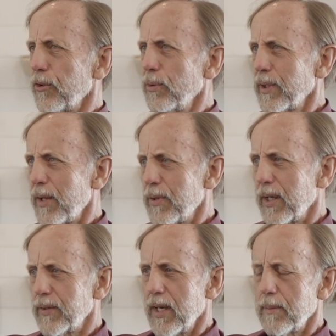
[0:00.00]
old, I
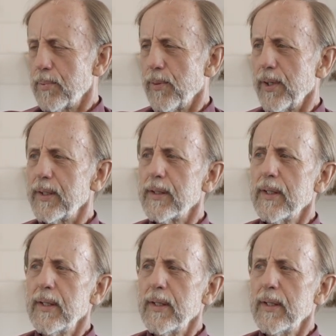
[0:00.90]
think, at that point,